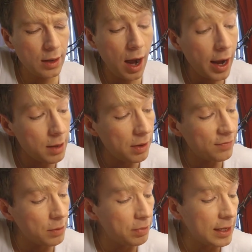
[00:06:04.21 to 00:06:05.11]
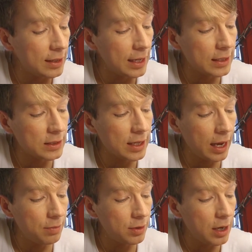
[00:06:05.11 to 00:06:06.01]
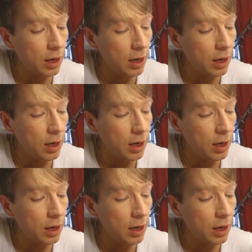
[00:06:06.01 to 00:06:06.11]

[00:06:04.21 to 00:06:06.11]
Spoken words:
high above the bleak landscape,